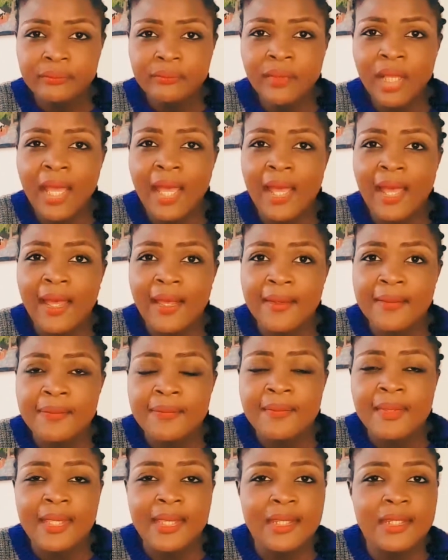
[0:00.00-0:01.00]

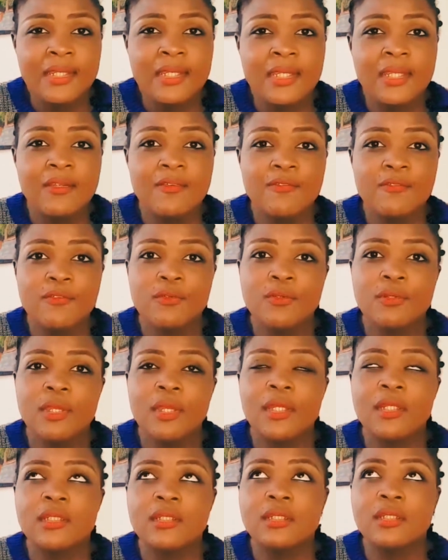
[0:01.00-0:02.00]
And if
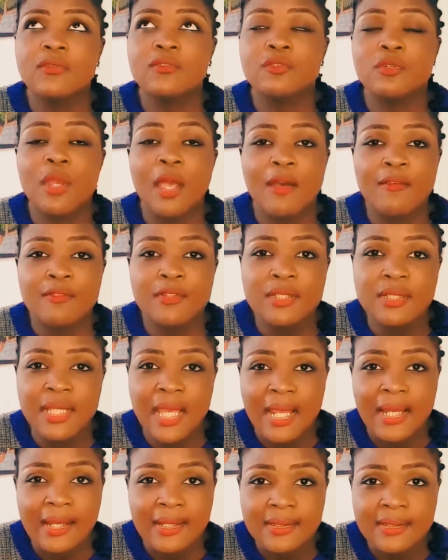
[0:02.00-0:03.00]
you have
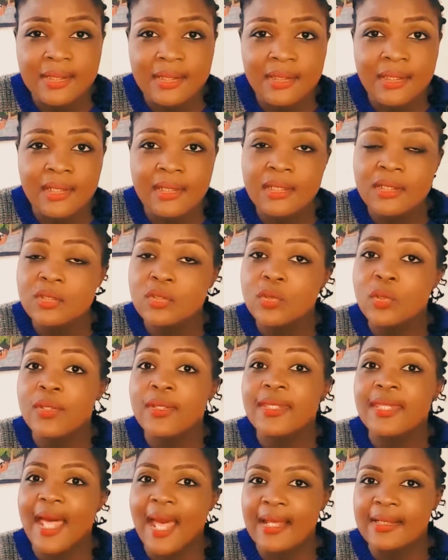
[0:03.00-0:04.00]
discolored teeth and it's not
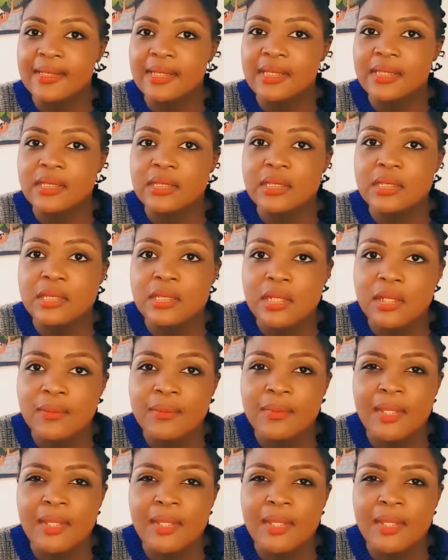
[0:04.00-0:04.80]
that extreme,